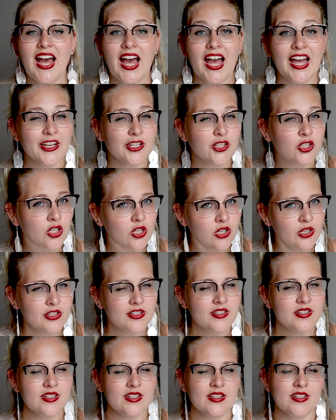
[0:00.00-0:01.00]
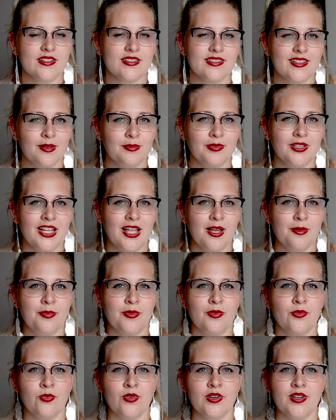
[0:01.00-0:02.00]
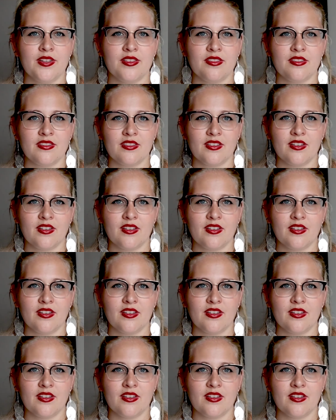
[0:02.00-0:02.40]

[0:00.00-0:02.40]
I could double up with